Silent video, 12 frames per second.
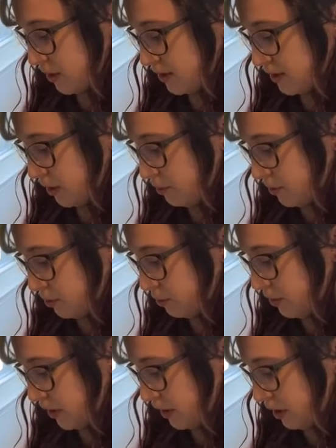mix it up a little
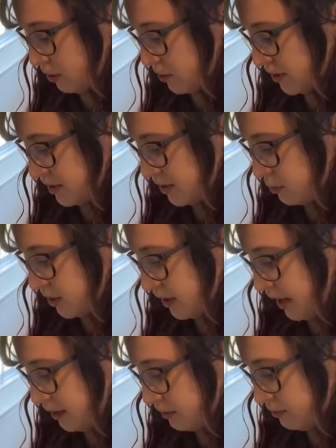bit. I kind of want to see what
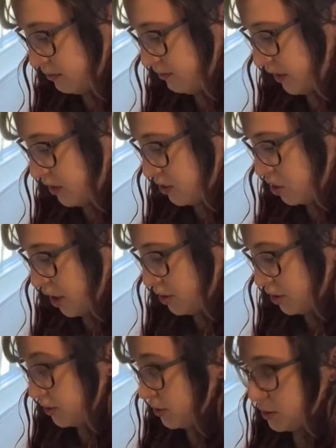that fake
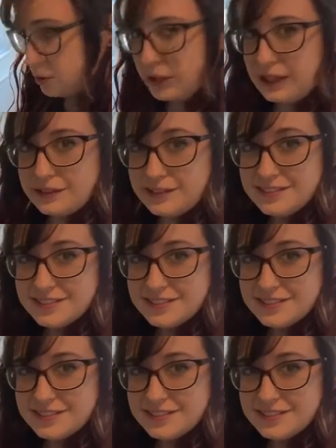cheddar is doing.